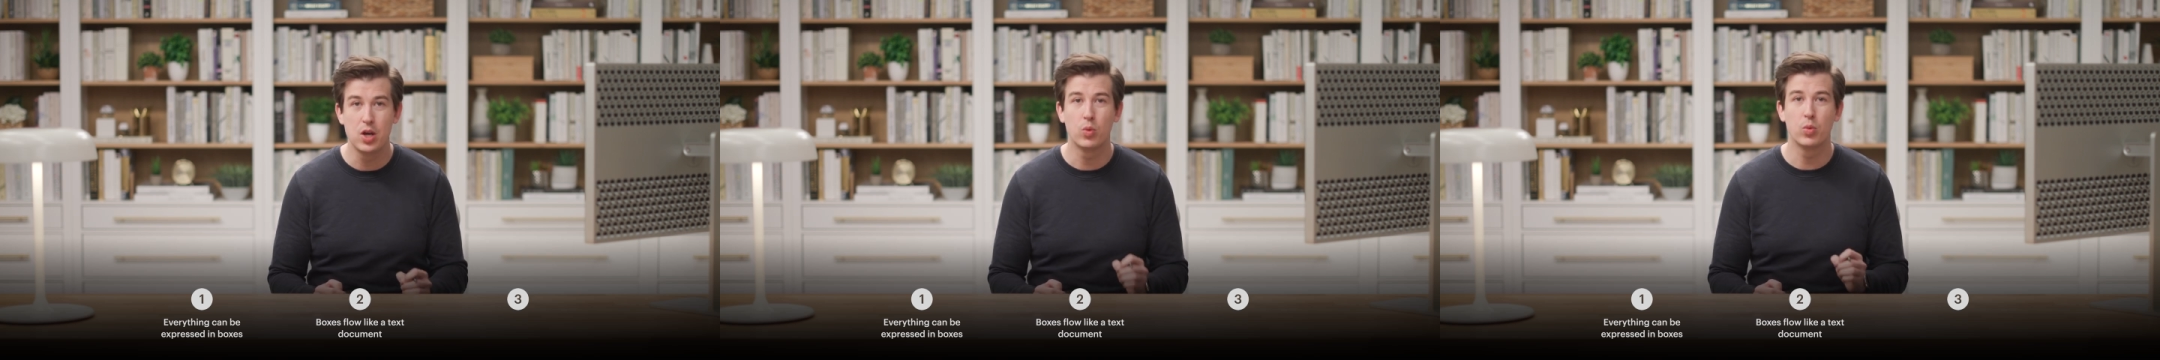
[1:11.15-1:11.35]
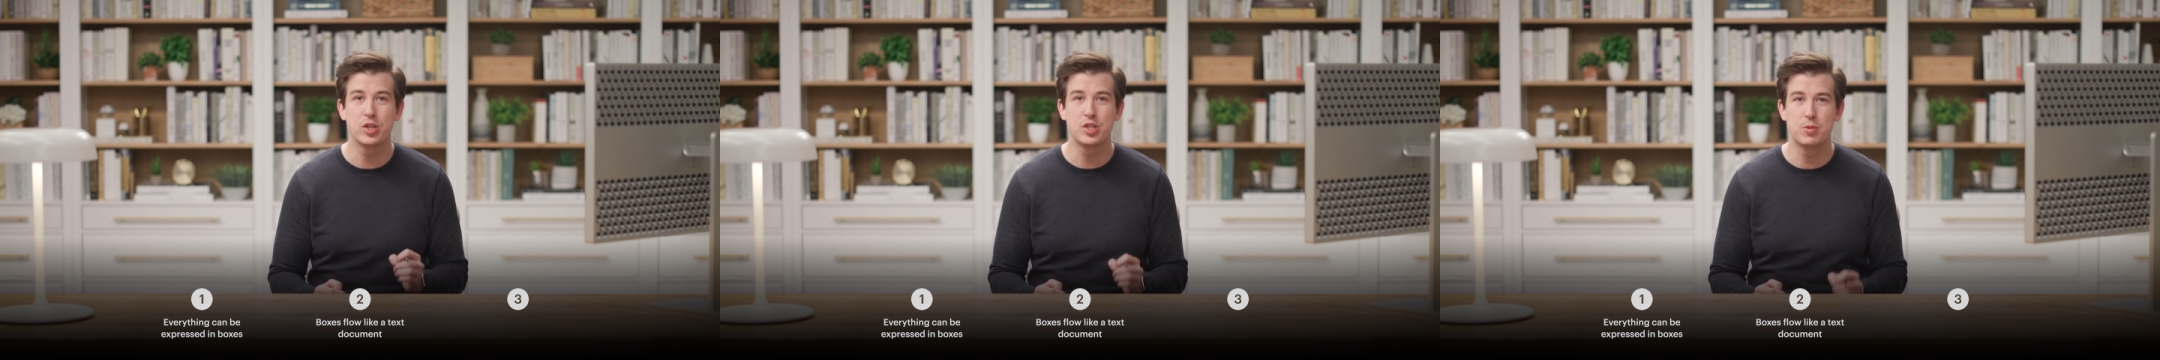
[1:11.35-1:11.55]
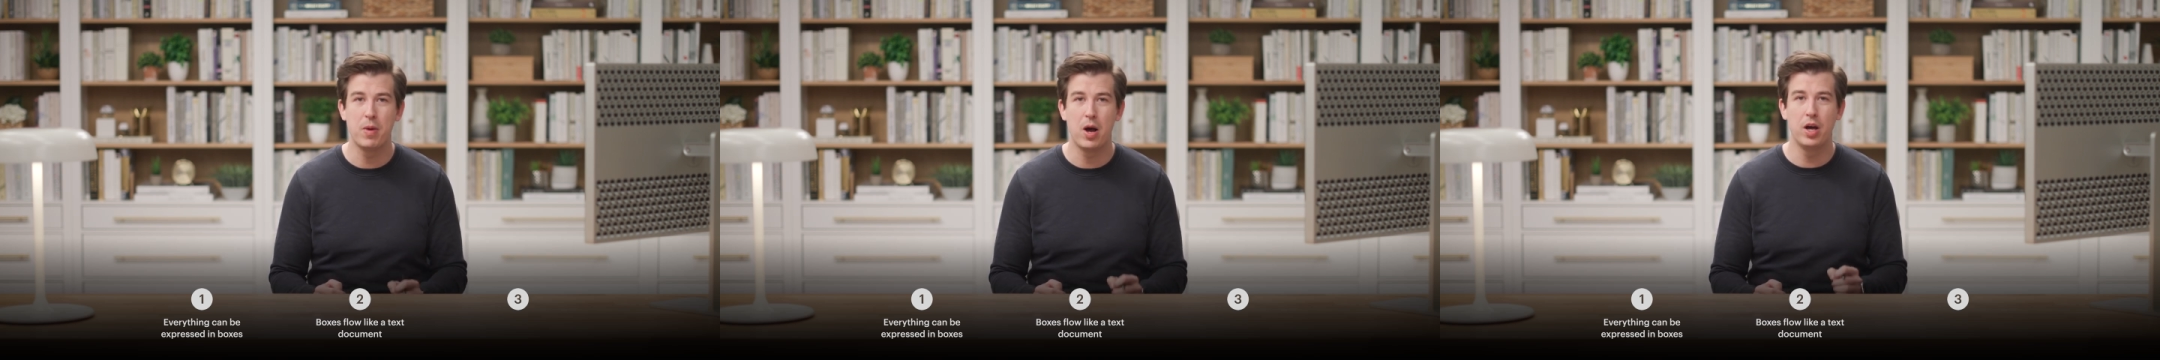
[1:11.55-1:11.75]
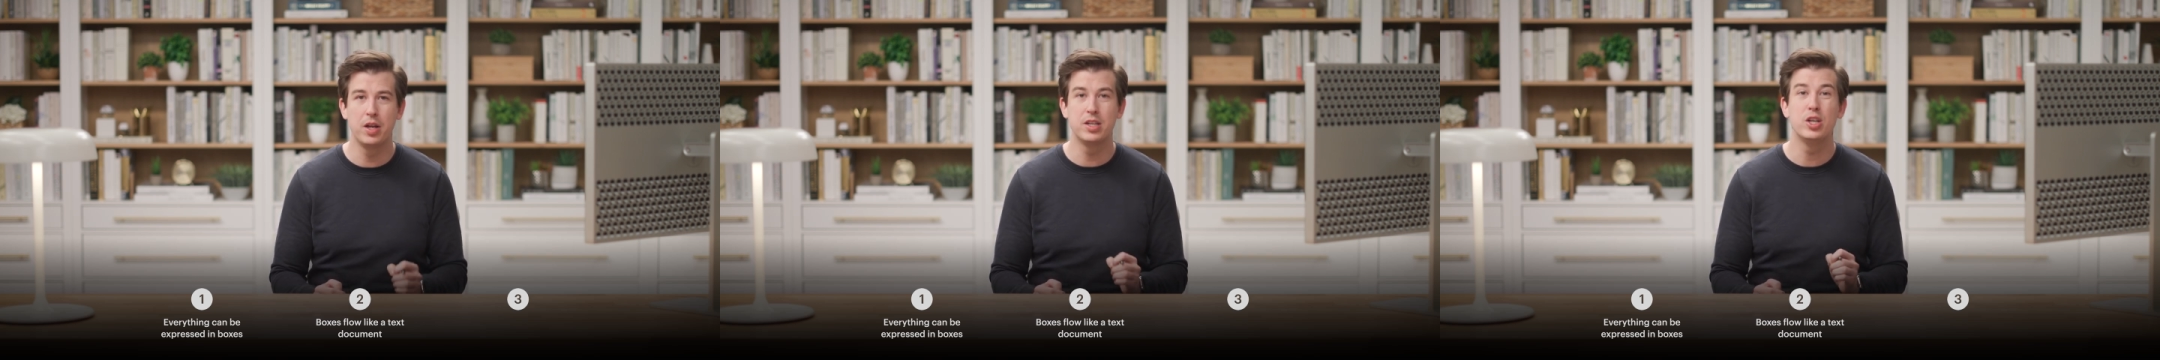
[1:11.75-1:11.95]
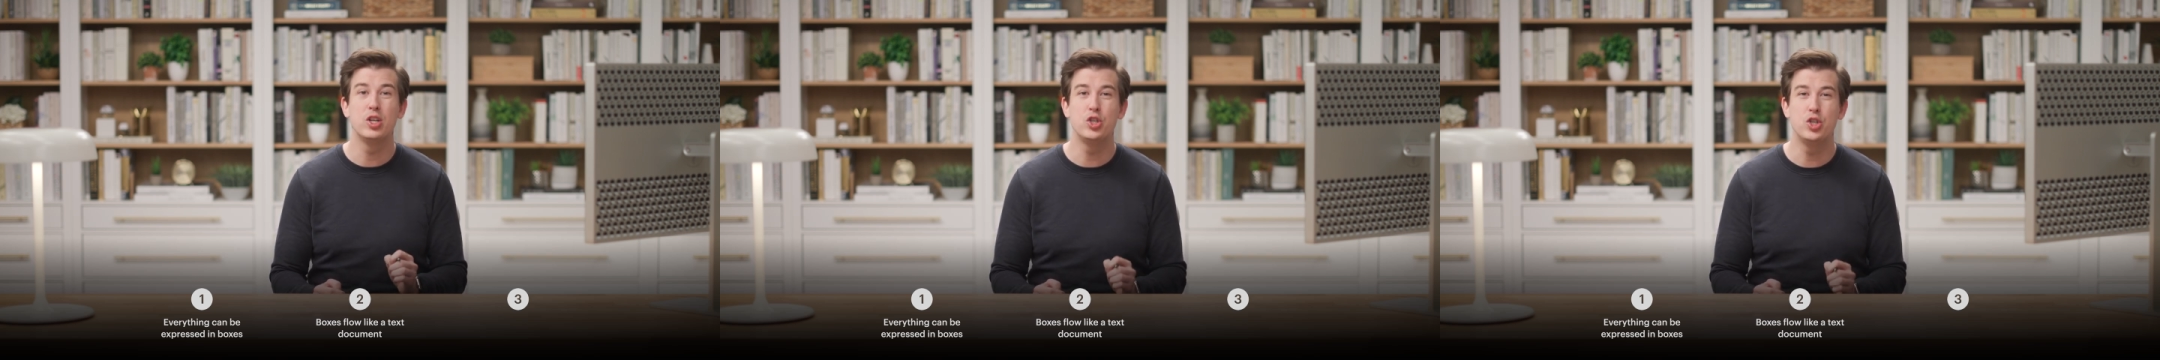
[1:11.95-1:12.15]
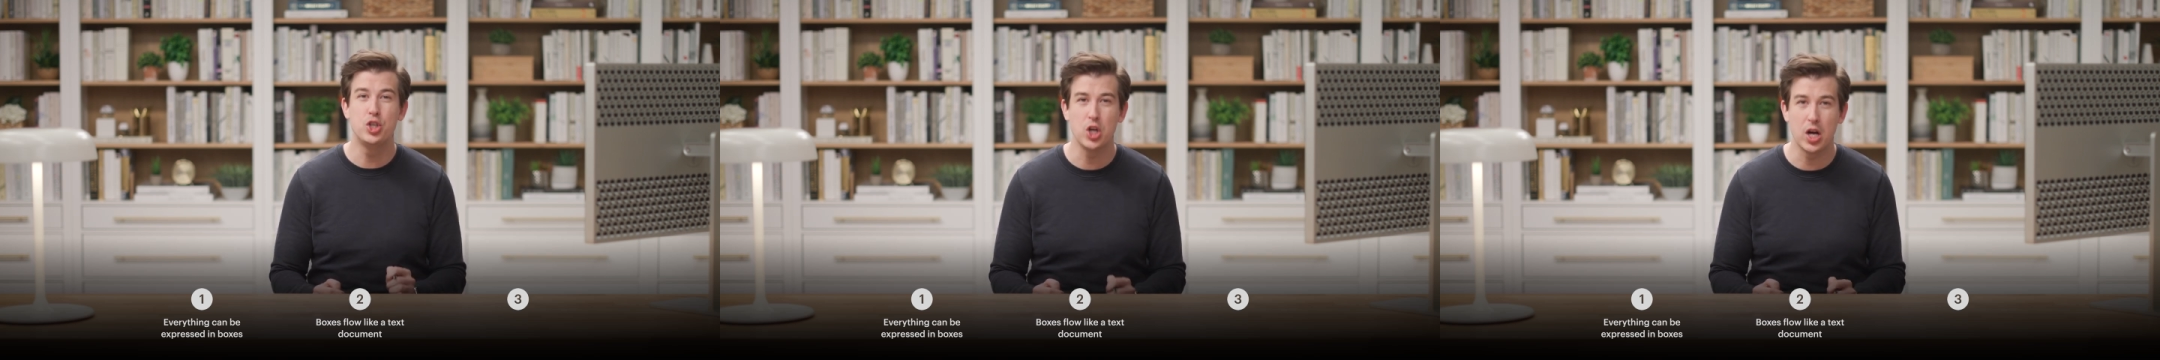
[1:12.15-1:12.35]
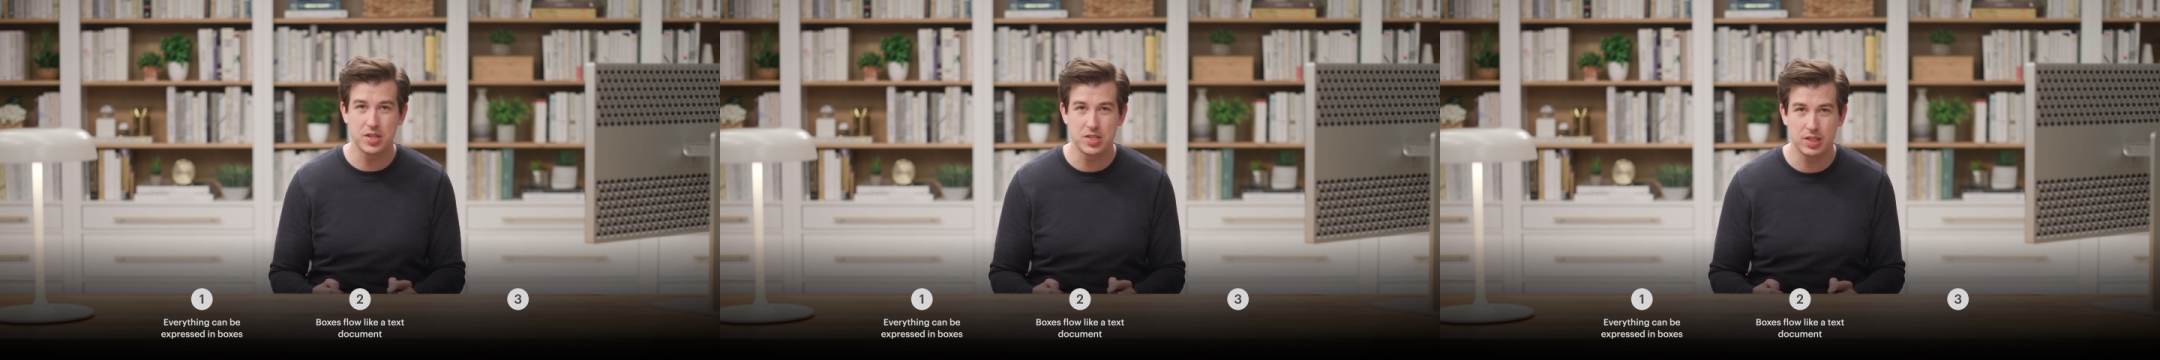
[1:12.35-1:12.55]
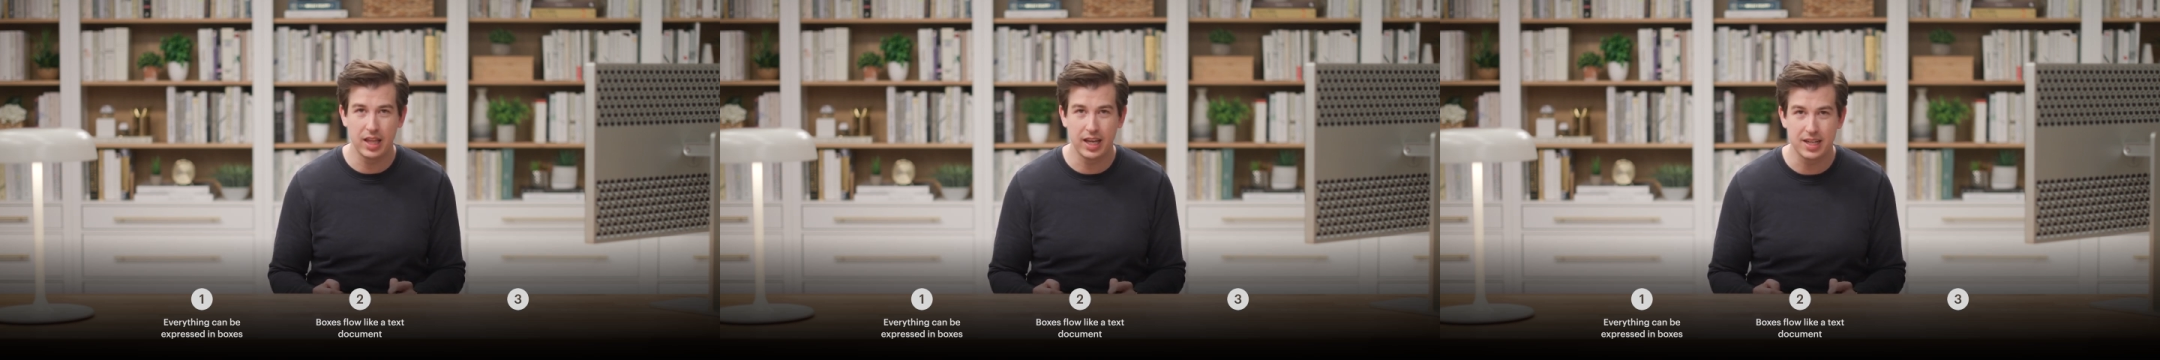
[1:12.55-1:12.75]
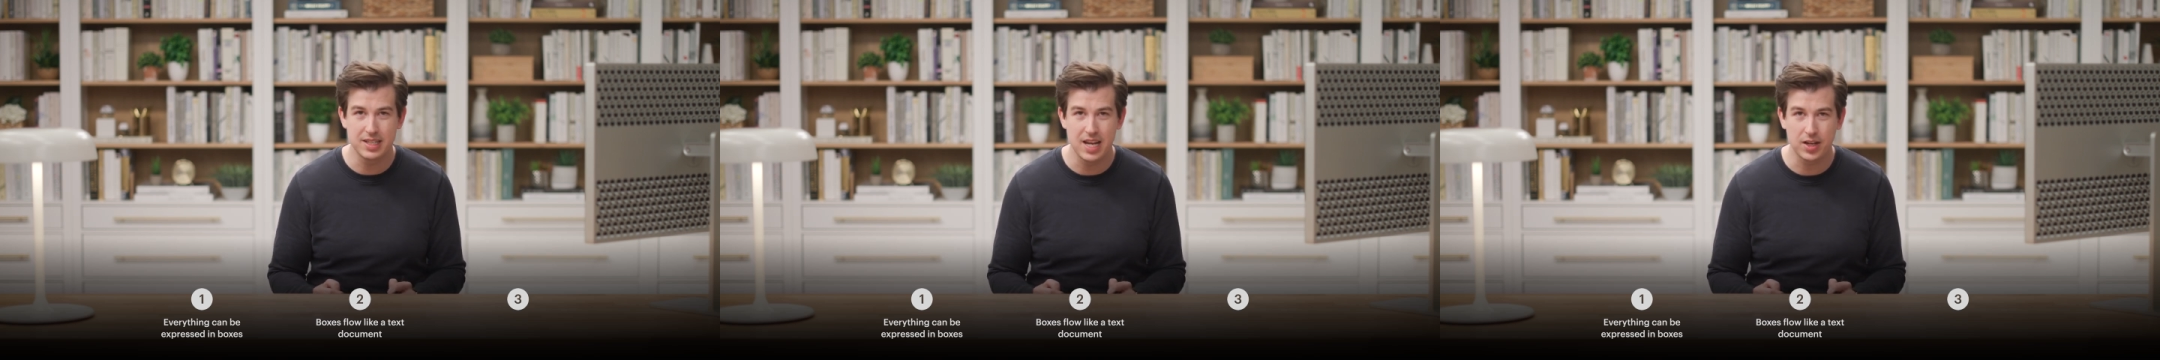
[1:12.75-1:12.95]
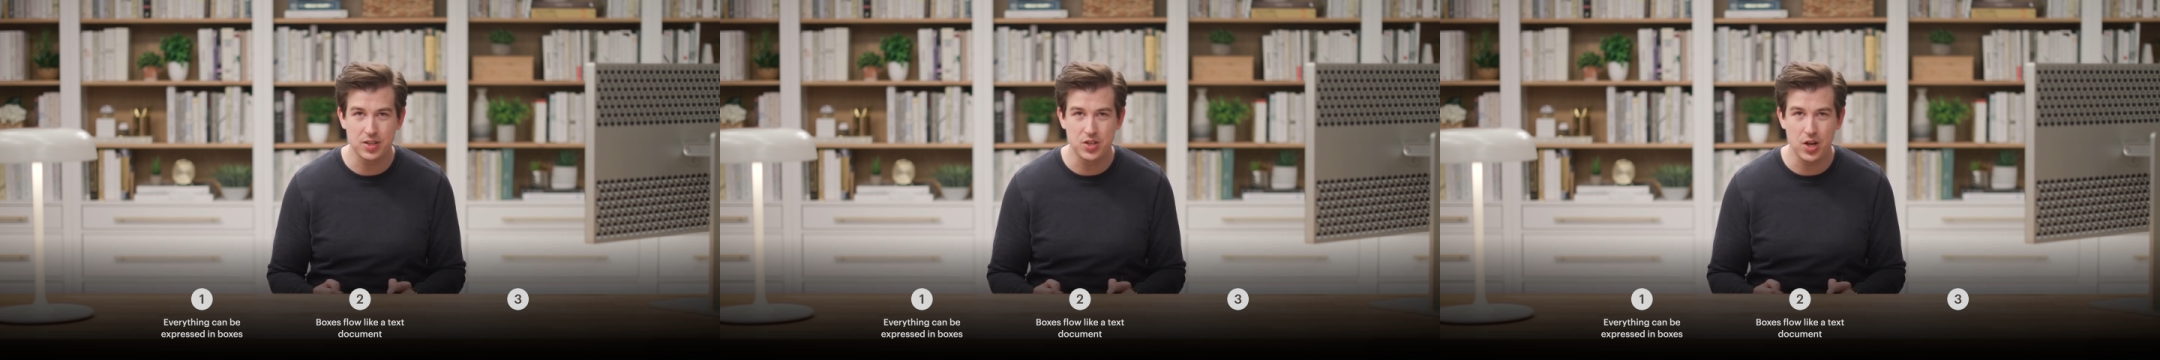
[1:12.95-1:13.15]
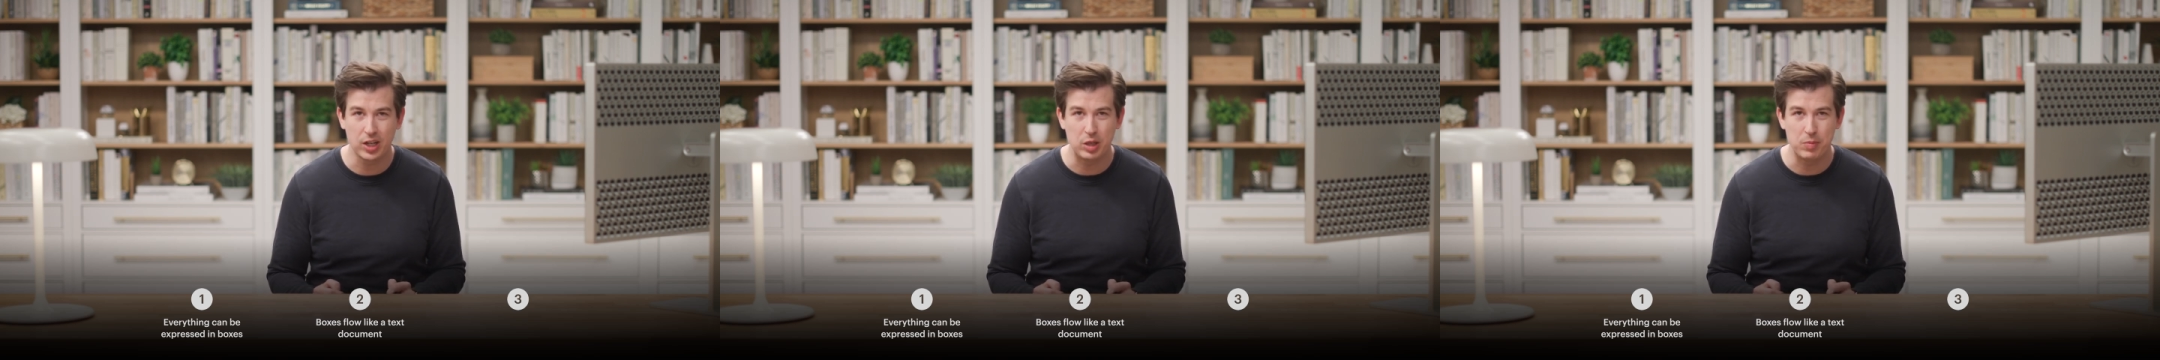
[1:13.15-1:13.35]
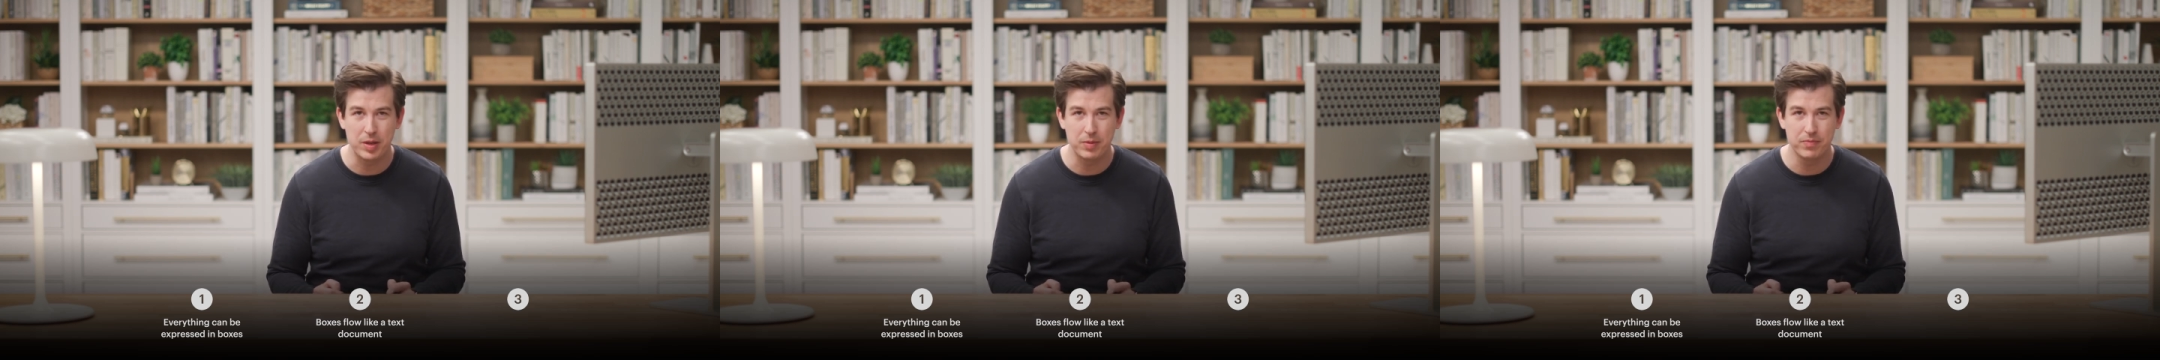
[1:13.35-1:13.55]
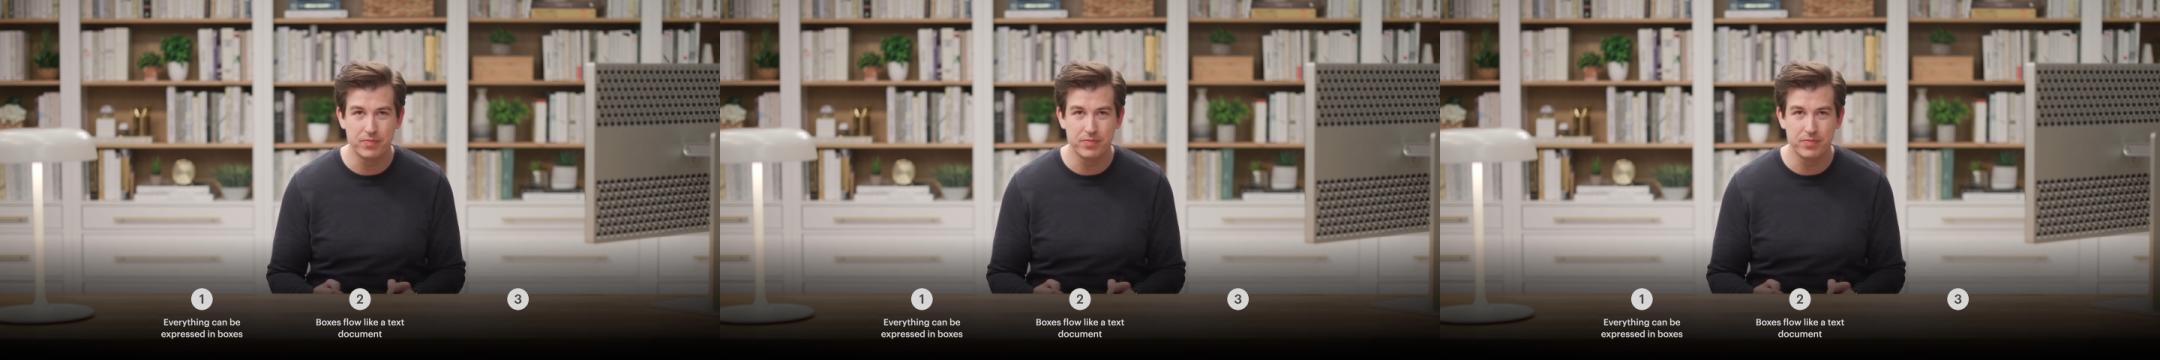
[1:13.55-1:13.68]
respond just like a text document.